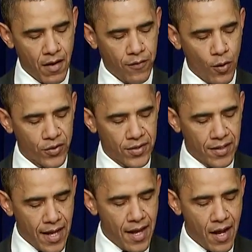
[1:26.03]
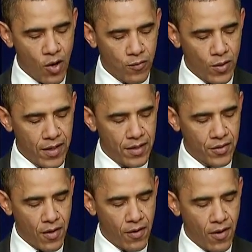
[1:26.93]
our focus today, however,
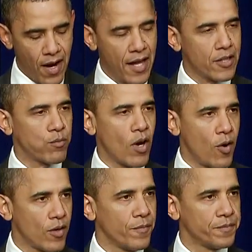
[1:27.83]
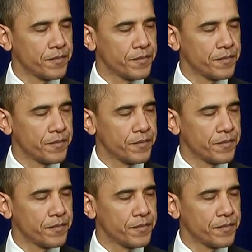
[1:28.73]
is on our highest priority,